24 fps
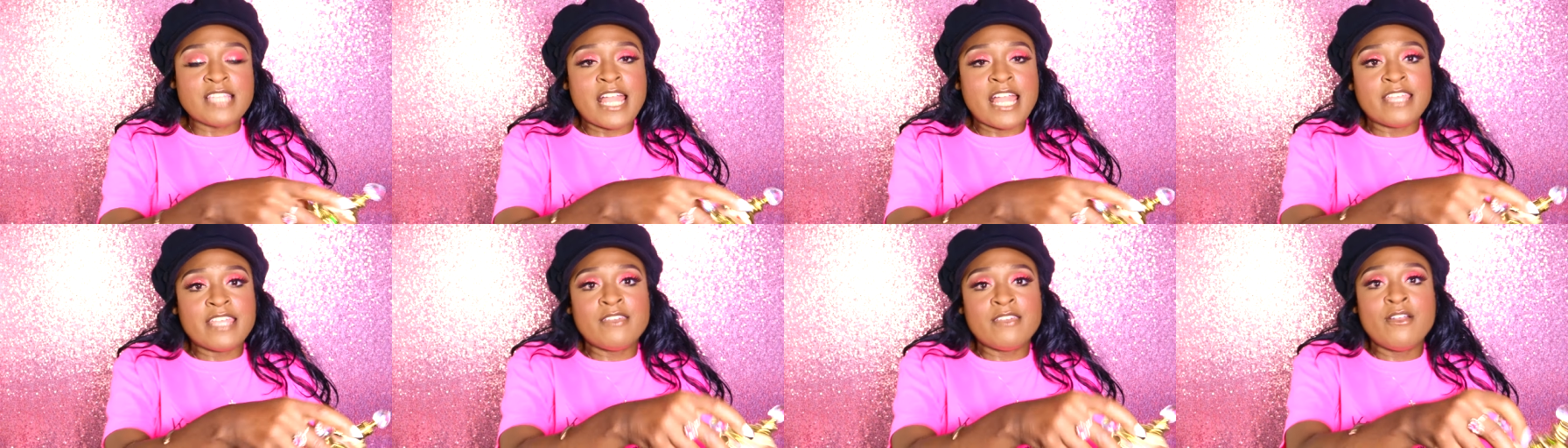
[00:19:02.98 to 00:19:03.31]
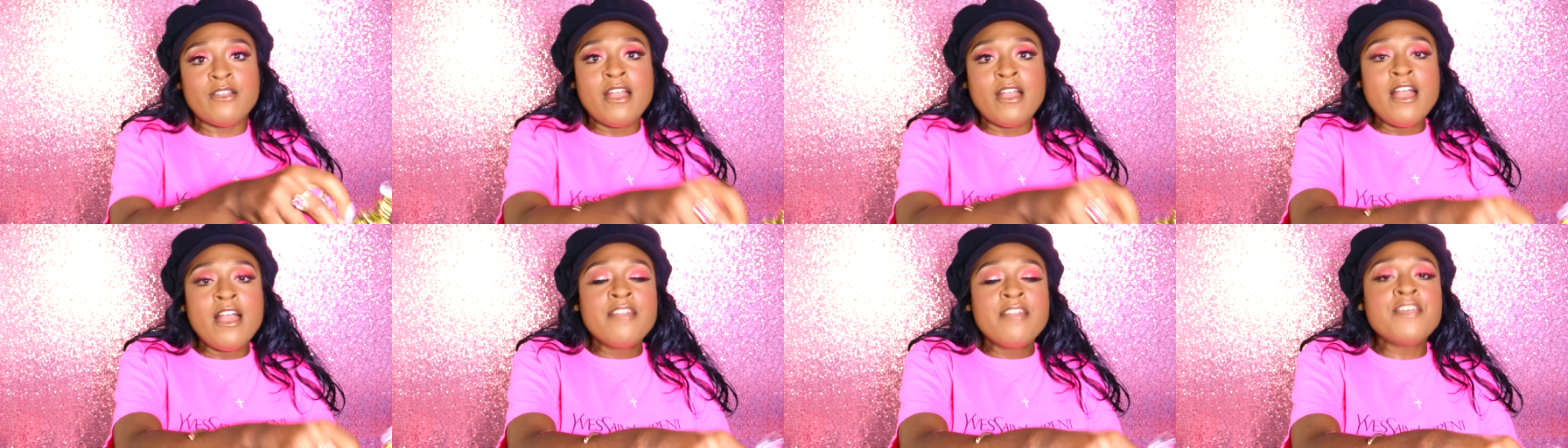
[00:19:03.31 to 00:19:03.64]
that you,
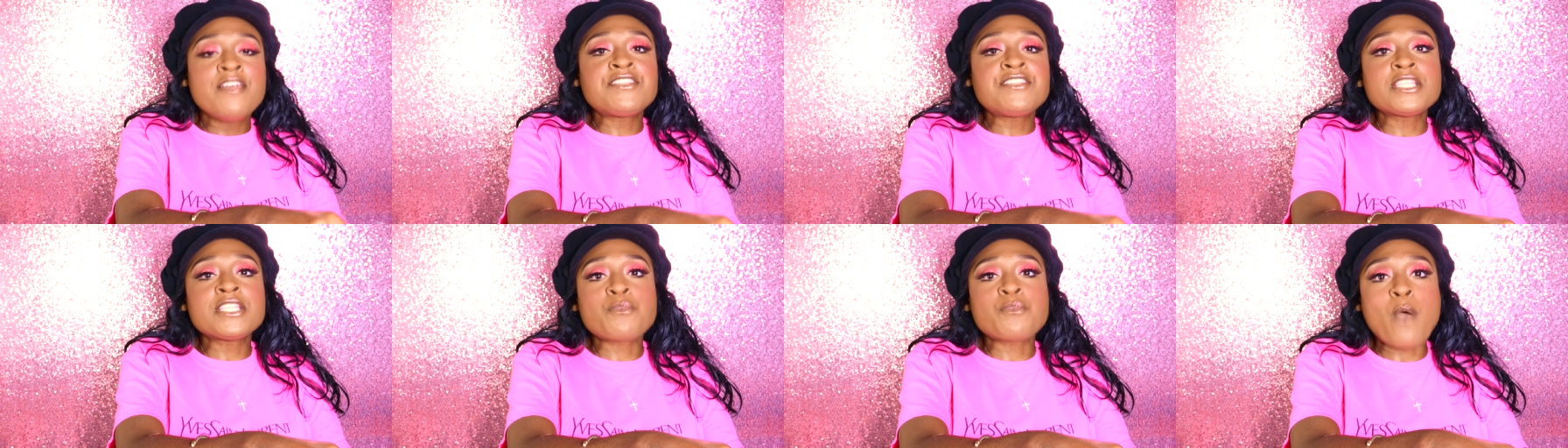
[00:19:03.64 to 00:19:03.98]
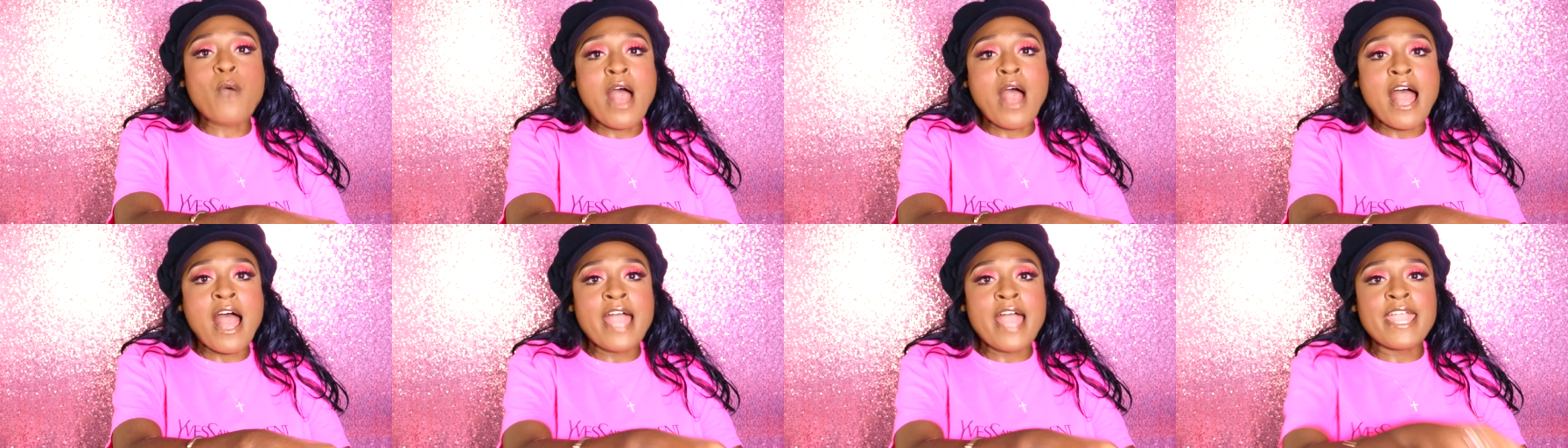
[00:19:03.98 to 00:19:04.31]
this is
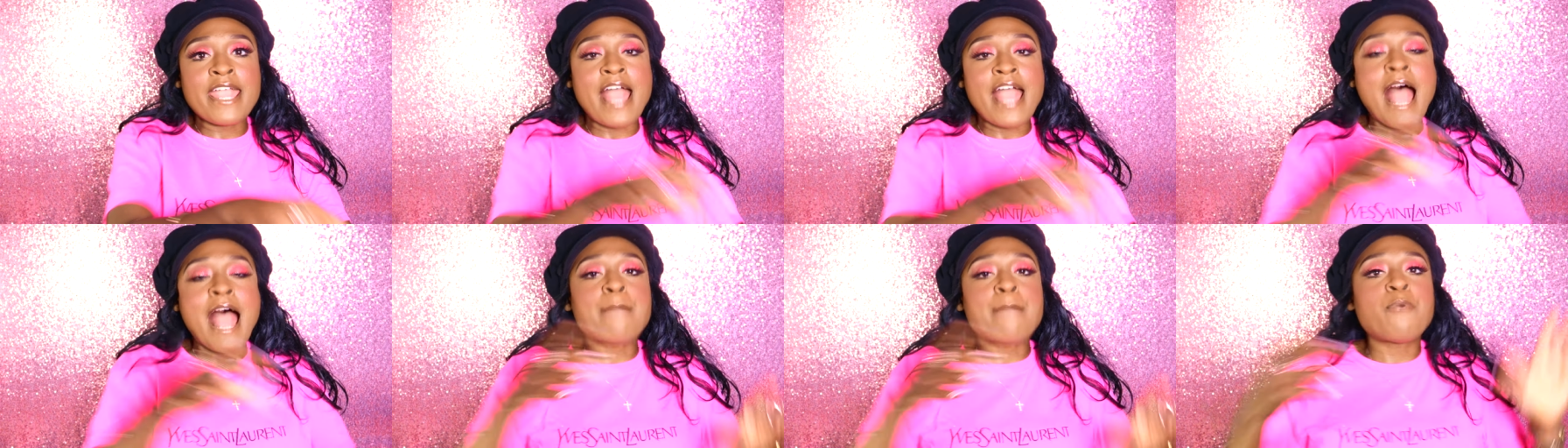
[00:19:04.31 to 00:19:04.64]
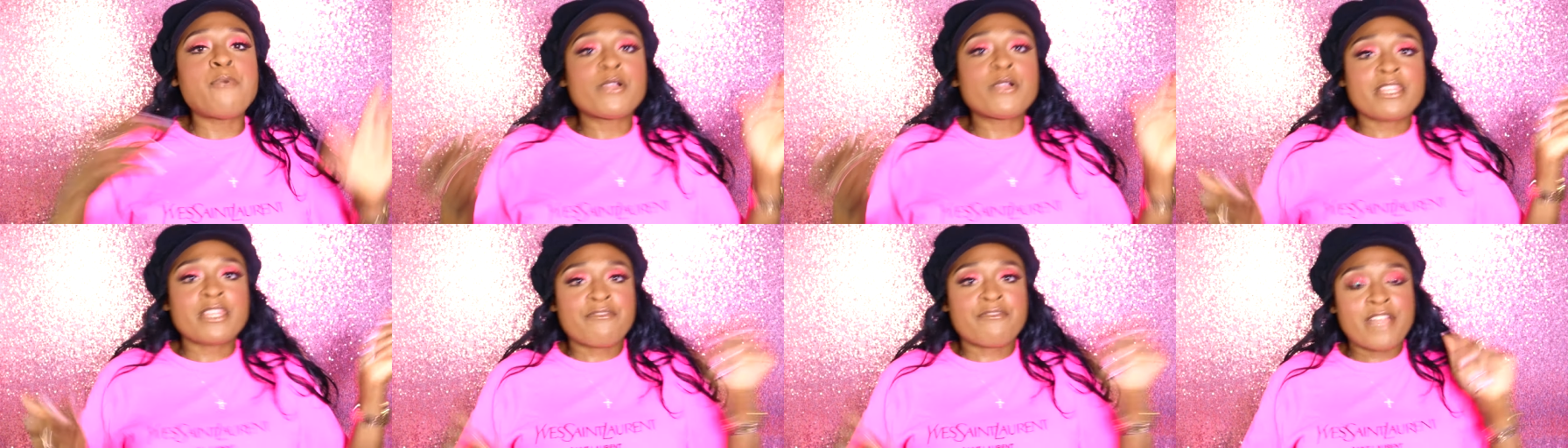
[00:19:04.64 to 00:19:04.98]
why I
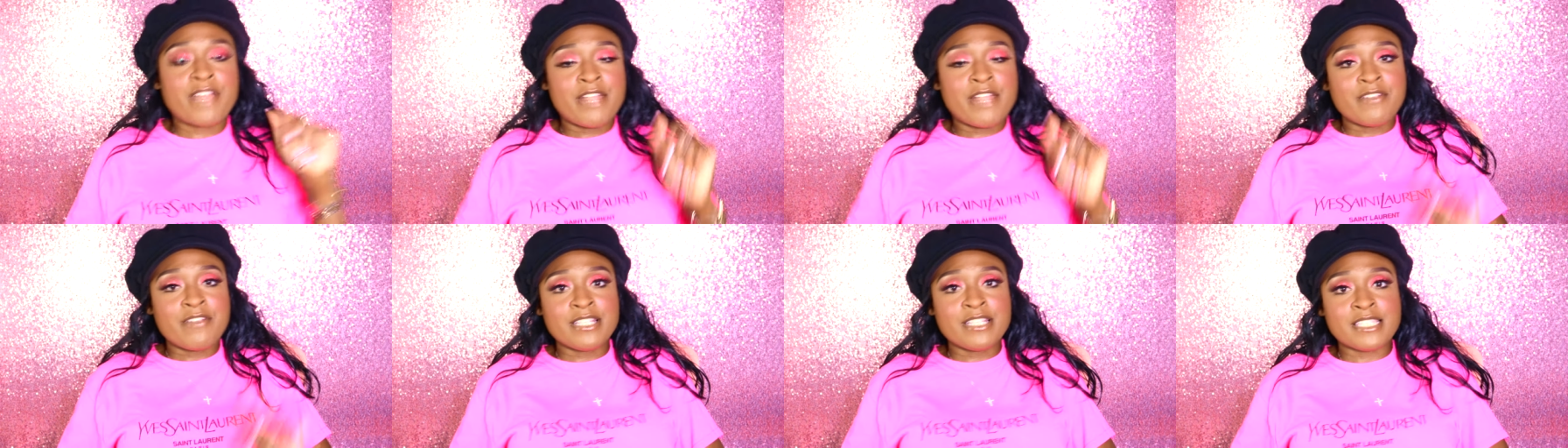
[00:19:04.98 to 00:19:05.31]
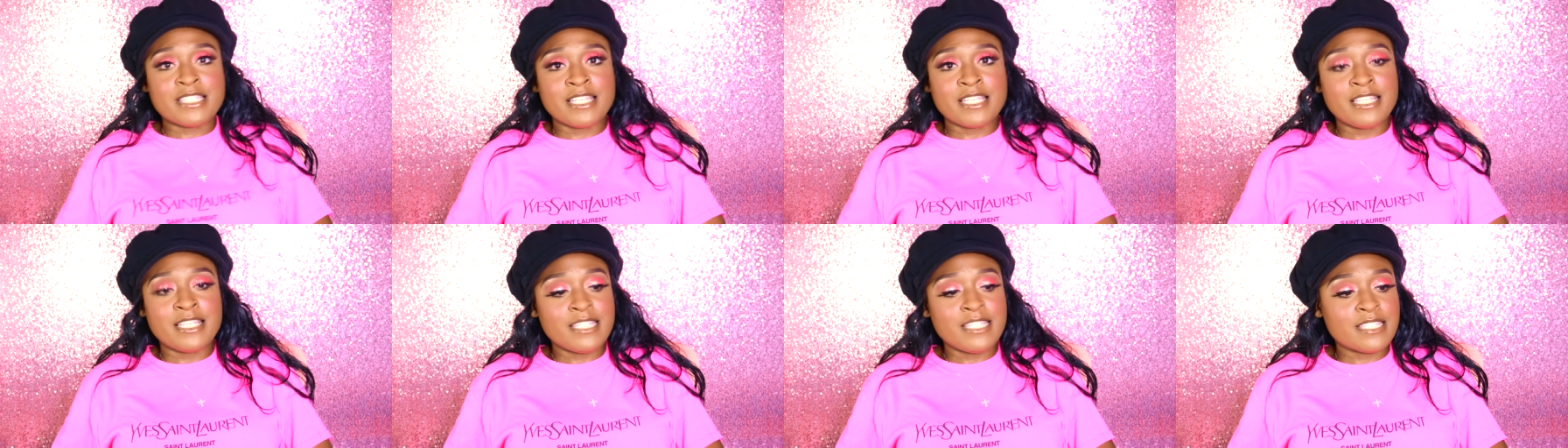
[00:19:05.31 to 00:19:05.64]
bought the
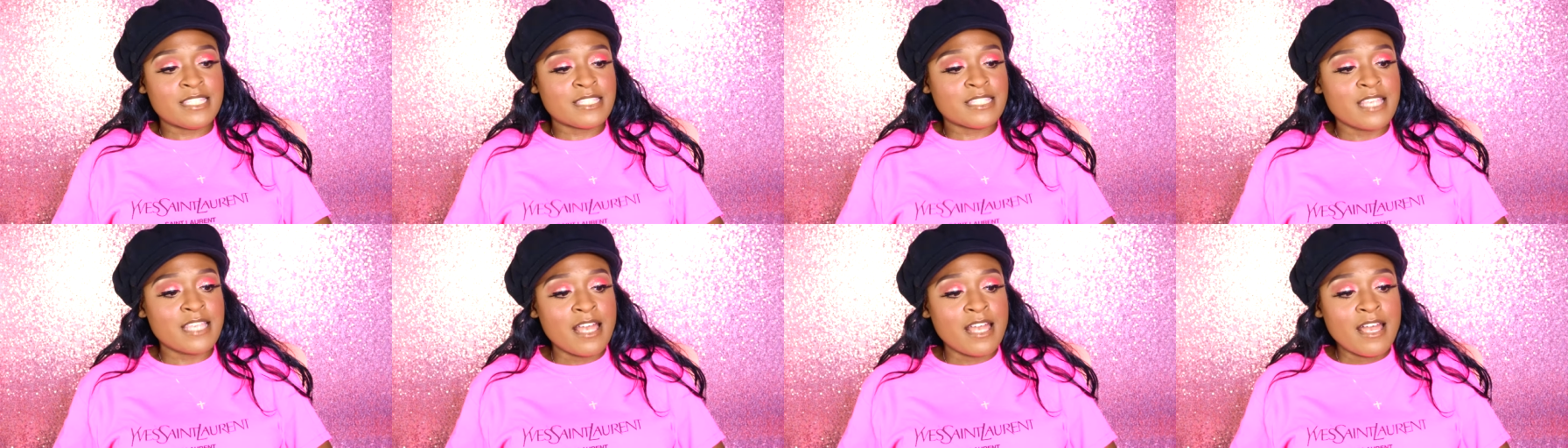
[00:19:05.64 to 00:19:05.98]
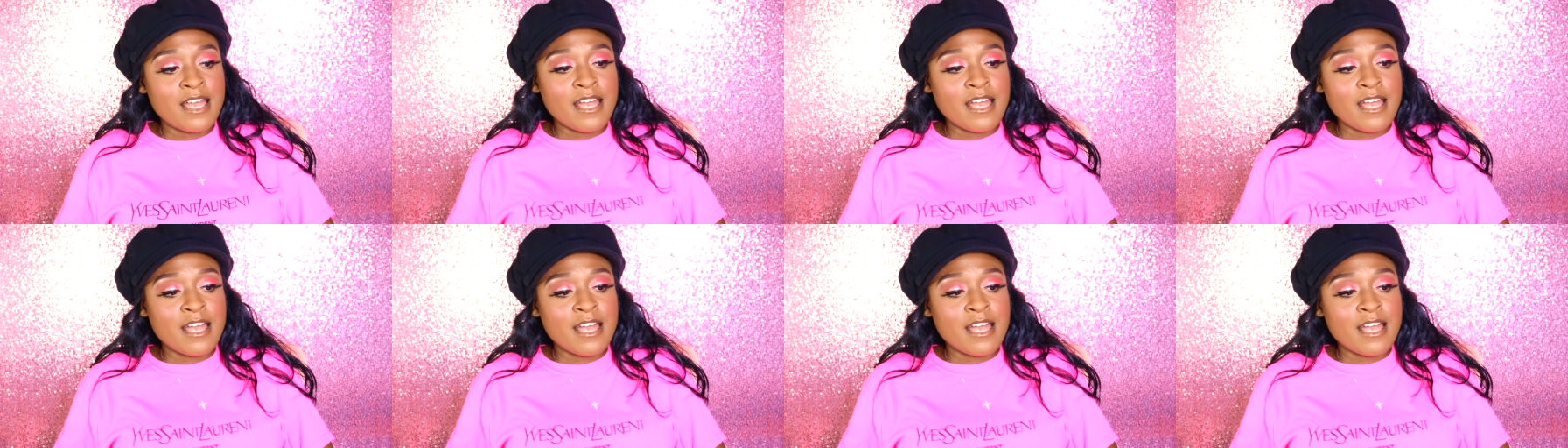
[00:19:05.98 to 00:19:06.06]
fragrances.